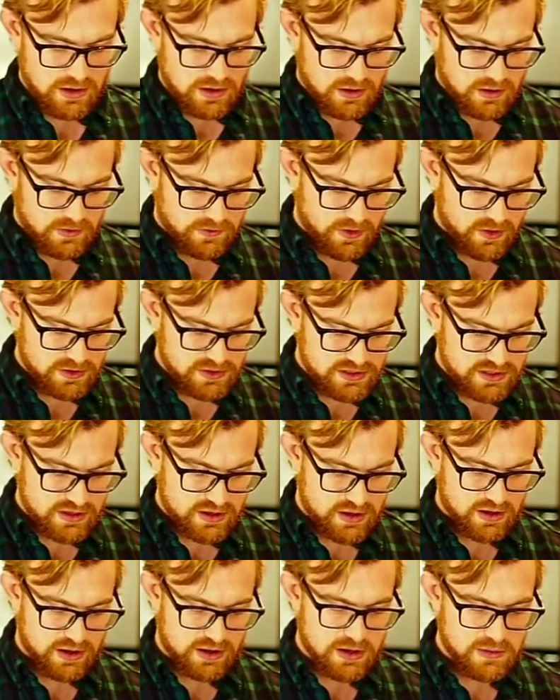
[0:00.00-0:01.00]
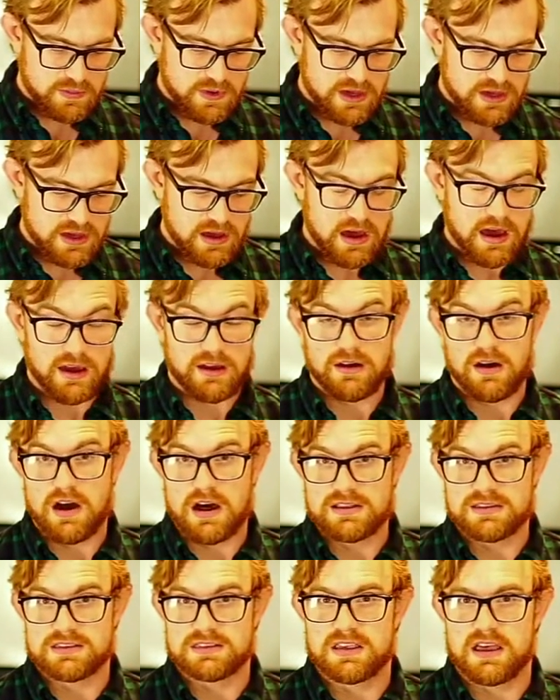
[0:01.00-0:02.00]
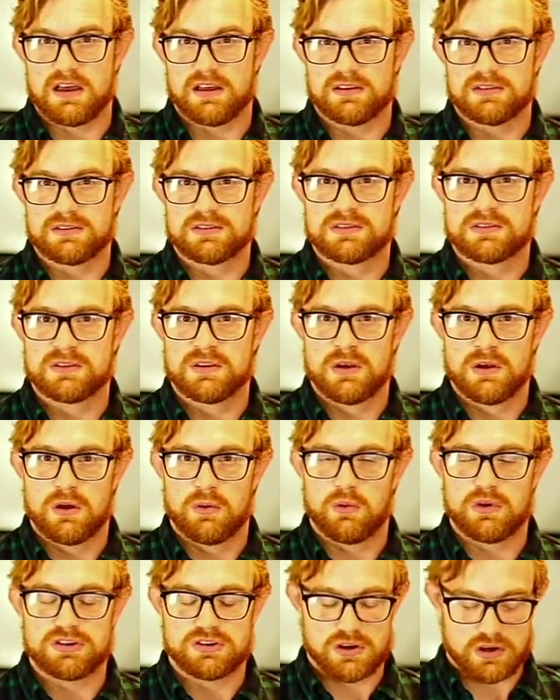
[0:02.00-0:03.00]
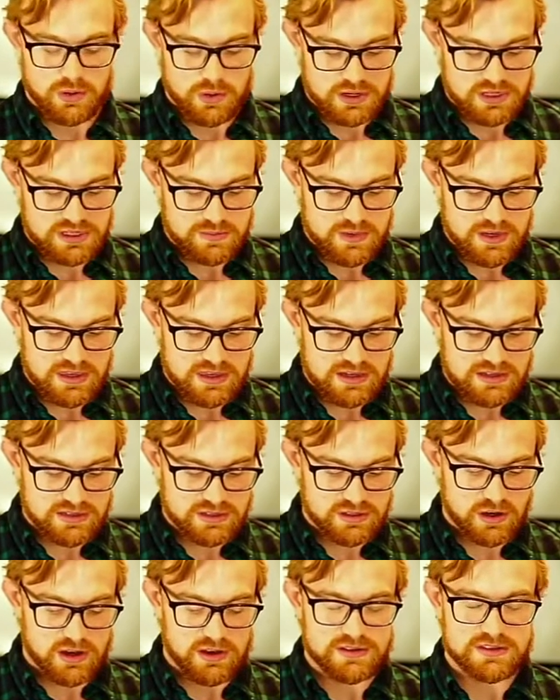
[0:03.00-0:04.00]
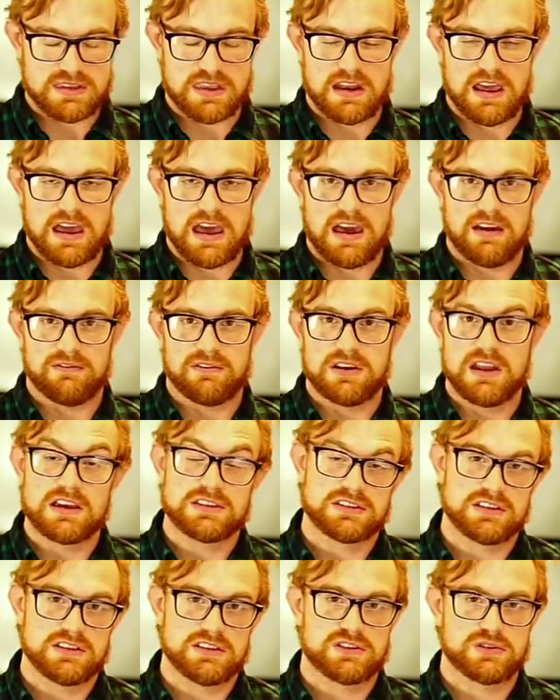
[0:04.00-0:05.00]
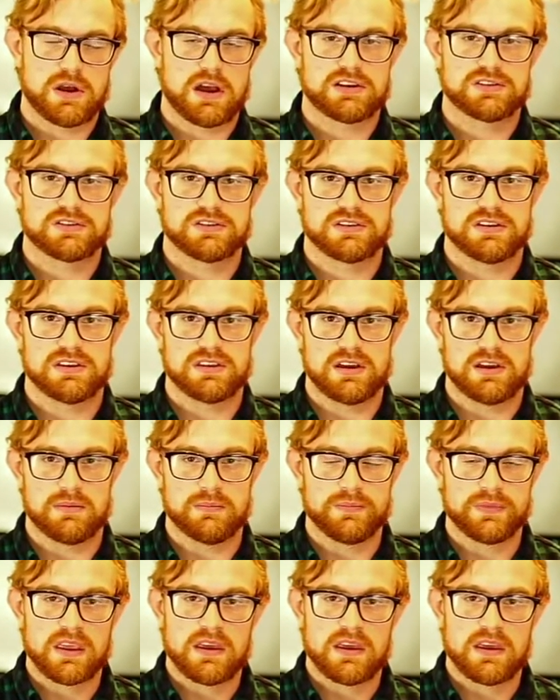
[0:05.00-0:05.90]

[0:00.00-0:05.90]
First, there are going to be uh, cells, which are going to be these dolls that have nested structure to them.